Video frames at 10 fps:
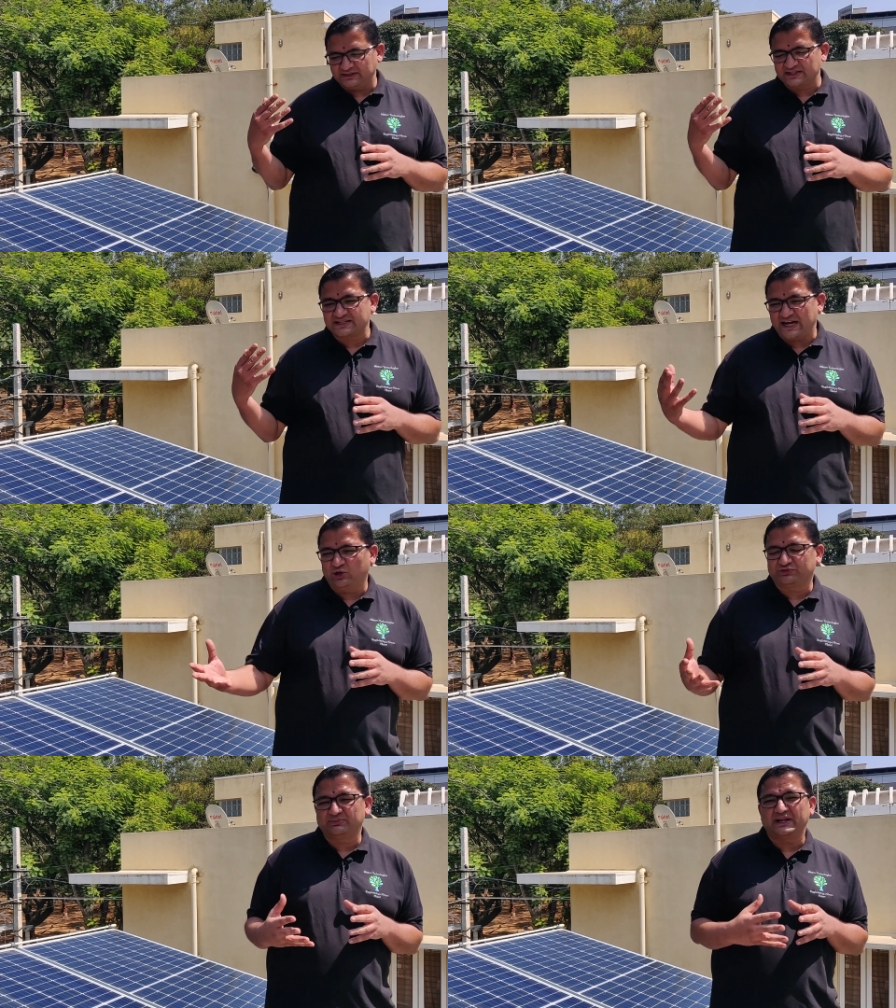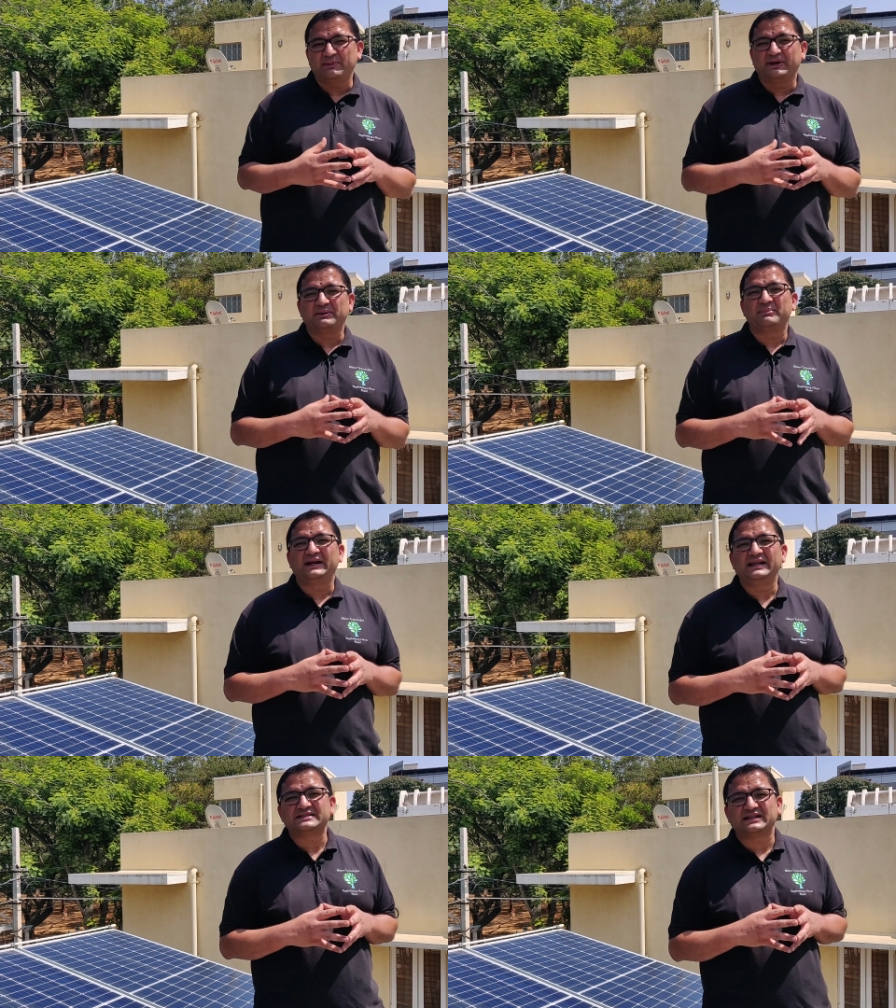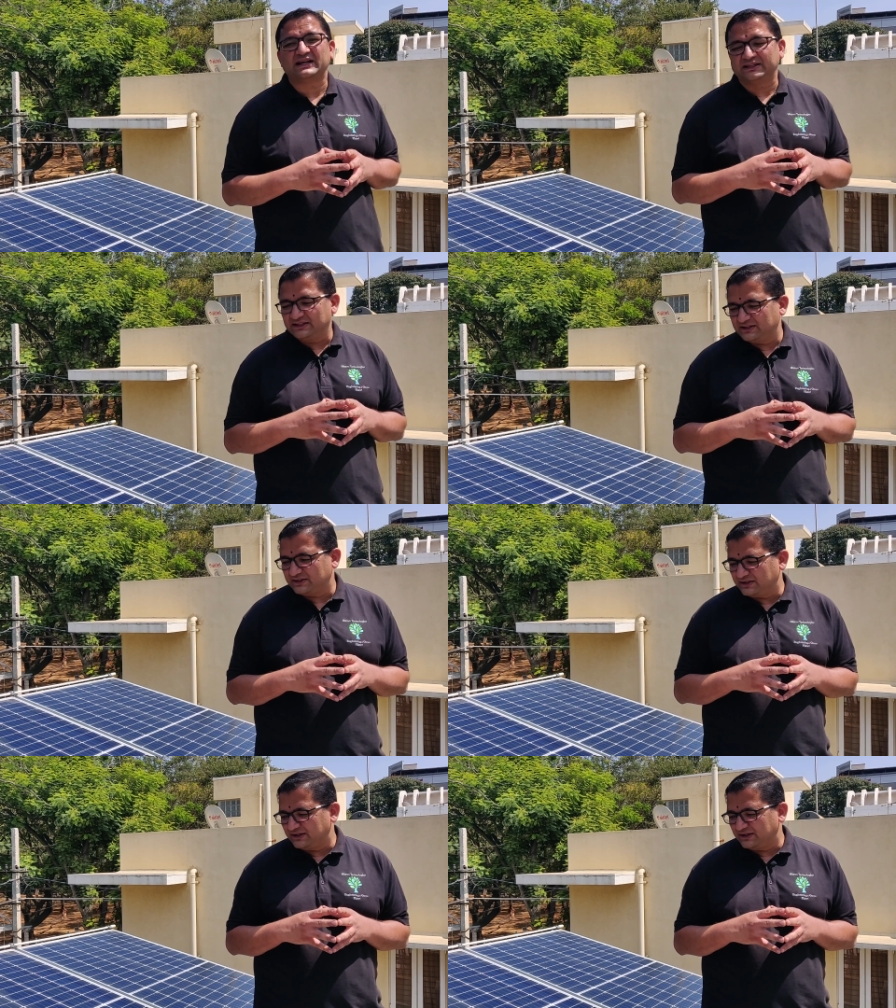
the shadows from the neighboring buildings and other